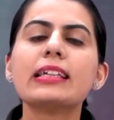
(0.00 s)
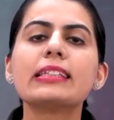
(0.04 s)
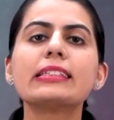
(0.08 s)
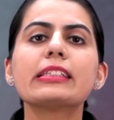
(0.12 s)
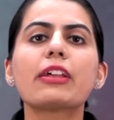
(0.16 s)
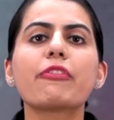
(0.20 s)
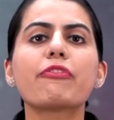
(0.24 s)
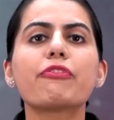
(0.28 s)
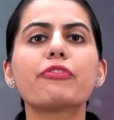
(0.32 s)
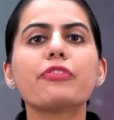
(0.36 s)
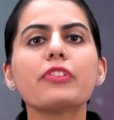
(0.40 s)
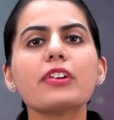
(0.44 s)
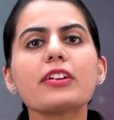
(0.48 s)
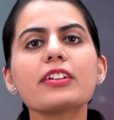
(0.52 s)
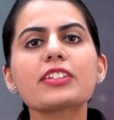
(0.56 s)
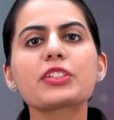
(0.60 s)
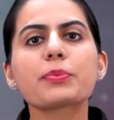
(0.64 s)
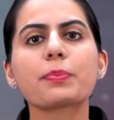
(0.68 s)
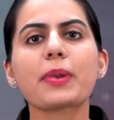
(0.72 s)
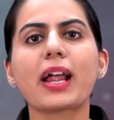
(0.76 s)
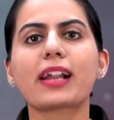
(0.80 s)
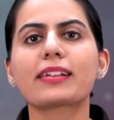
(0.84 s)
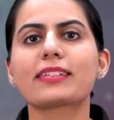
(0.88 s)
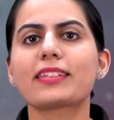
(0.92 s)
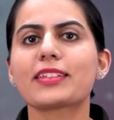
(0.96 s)
the first
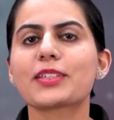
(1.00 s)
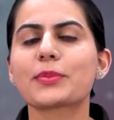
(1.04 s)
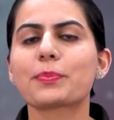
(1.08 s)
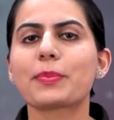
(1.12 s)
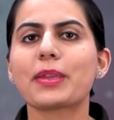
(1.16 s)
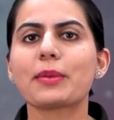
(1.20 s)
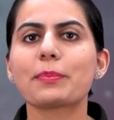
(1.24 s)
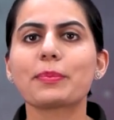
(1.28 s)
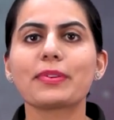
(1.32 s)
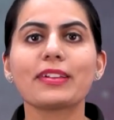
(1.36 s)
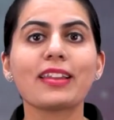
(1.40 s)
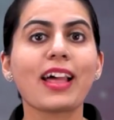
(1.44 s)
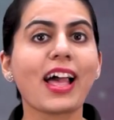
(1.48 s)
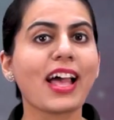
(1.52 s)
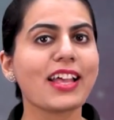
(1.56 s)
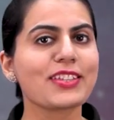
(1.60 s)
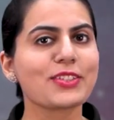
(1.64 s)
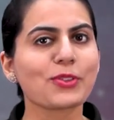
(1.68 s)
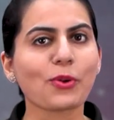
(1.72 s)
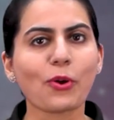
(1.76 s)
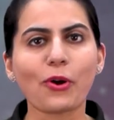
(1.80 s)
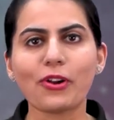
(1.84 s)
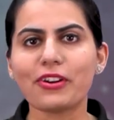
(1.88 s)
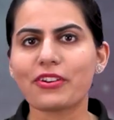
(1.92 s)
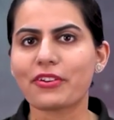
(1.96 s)
practice paper
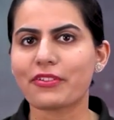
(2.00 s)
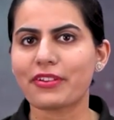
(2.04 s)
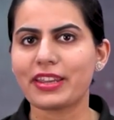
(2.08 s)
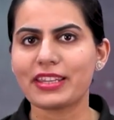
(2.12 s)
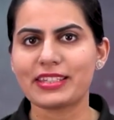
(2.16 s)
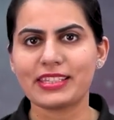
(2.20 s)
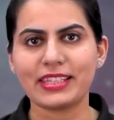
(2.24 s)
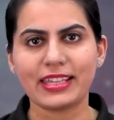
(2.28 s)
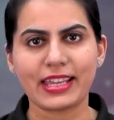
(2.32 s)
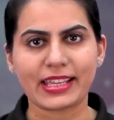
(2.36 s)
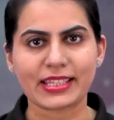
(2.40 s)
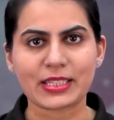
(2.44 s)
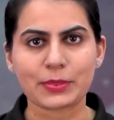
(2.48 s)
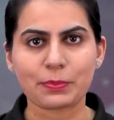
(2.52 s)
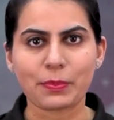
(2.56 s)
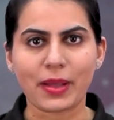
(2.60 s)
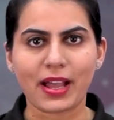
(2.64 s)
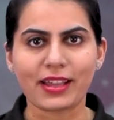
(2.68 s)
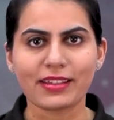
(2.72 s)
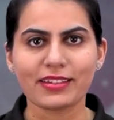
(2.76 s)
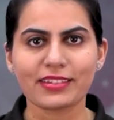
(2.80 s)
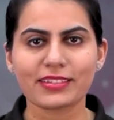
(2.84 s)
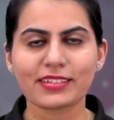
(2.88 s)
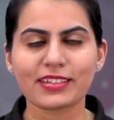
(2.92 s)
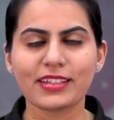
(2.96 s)
has already
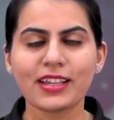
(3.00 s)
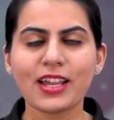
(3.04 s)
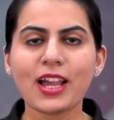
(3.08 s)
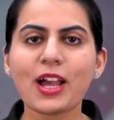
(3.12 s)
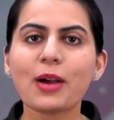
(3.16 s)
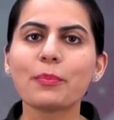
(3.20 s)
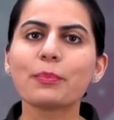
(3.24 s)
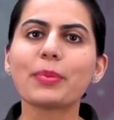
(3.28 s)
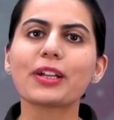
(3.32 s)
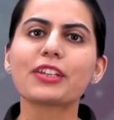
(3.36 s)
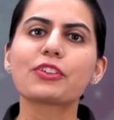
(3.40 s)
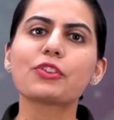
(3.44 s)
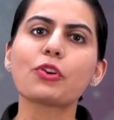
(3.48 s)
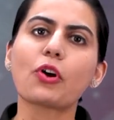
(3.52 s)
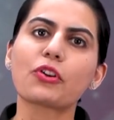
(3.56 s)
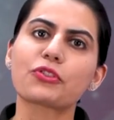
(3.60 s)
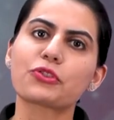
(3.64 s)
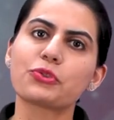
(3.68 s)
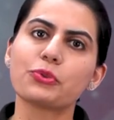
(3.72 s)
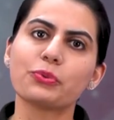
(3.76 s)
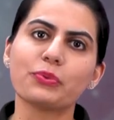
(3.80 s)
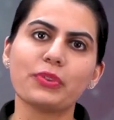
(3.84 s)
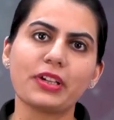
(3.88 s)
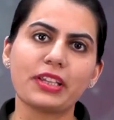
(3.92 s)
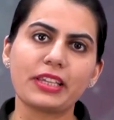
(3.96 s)
expired, but not
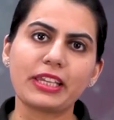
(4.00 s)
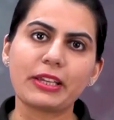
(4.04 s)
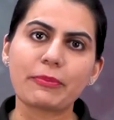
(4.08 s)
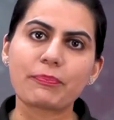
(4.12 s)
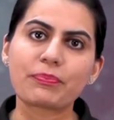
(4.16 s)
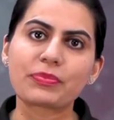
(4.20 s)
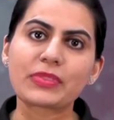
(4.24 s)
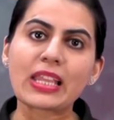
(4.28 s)
to worry.